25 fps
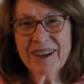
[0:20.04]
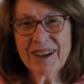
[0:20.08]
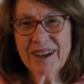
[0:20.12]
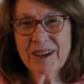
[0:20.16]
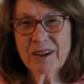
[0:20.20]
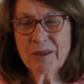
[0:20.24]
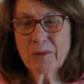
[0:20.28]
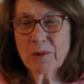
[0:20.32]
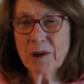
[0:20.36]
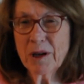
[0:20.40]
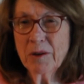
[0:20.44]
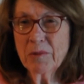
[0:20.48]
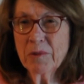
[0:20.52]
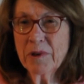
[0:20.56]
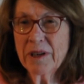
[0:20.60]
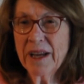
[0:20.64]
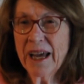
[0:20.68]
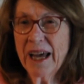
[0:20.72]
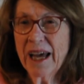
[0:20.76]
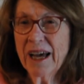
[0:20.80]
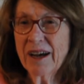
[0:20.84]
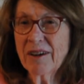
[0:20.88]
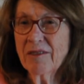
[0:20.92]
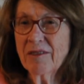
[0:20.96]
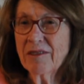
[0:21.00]
One would
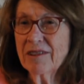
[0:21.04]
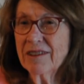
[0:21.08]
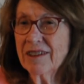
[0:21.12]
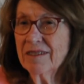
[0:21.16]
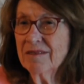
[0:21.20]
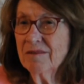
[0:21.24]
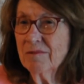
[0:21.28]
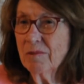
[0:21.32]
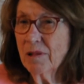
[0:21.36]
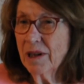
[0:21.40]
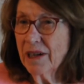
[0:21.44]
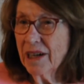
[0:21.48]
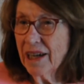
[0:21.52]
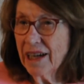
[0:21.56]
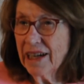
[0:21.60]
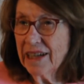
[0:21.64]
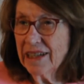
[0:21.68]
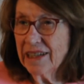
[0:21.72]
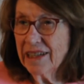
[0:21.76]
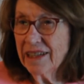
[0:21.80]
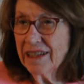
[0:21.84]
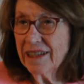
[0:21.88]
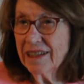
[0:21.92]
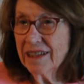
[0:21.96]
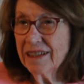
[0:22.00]
have one
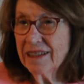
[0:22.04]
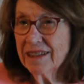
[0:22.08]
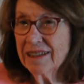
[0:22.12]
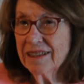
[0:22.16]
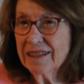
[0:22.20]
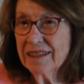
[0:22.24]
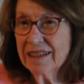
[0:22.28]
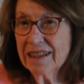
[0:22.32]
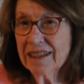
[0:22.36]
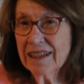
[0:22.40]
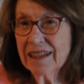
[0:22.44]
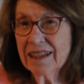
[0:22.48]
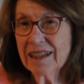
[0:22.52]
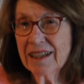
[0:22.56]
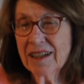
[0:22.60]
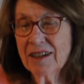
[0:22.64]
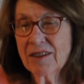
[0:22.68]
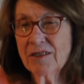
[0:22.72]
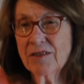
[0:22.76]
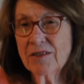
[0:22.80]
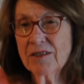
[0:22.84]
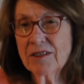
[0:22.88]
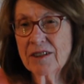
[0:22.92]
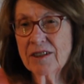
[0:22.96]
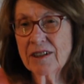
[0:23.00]
idea,
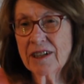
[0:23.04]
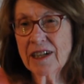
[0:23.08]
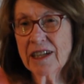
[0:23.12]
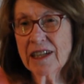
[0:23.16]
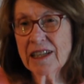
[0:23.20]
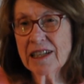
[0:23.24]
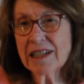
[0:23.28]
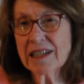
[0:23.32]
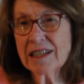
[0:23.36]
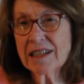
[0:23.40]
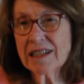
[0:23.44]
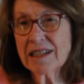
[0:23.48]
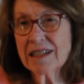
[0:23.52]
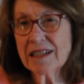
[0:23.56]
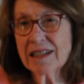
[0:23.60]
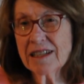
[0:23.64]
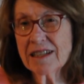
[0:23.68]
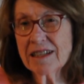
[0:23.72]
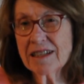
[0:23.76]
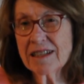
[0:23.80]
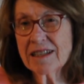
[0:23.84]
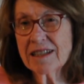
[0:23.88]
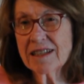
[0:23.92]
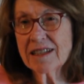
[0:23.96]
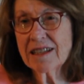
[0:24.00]
for
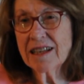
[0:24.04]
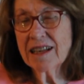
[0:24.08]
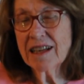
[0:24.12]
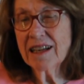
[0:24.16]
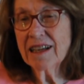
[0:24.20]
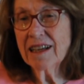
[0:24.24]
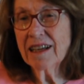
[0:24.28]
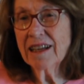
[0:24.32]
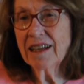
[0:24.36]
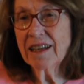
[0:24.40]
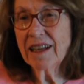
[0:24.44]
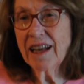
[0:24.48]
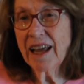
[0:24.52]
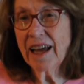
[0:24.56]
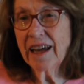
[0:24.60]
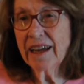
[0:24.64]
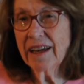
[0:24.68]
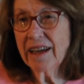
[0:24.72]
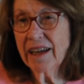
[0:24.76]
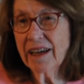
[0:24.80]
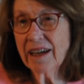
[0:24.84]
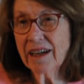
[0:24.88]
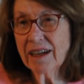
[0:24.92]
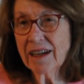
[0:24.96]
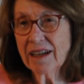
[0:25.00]
instance,
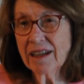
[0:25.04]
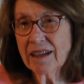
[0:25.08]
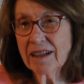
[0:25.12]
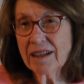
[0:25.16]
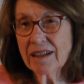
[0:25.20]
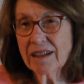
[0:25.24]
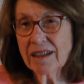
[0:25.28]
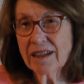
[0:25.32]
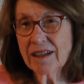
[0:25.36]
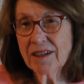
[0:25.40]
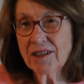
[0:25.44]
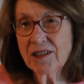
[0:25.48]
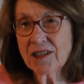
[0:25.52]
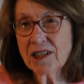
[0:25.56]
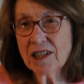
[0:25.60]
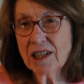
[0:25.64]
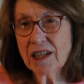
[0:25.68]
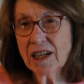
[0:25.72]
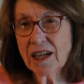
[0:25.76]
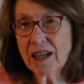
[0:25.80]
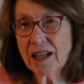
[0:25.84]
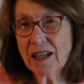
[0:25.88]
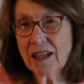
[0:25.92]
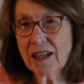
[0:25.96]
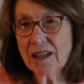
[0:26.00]
Lyell, a
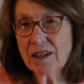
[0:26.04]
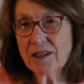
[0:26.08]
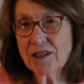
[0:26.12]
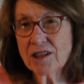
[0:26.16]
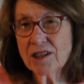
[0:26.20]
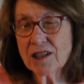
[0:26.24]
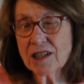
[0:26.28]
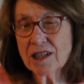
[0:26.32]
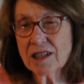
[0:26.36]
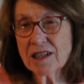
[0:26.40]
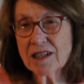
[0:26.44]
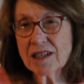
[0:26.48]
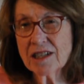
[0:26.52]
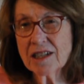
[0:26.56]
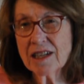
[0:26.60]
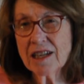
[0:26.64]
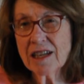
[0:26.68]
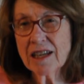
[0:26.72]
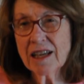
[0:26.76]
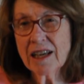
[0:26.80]
geologist,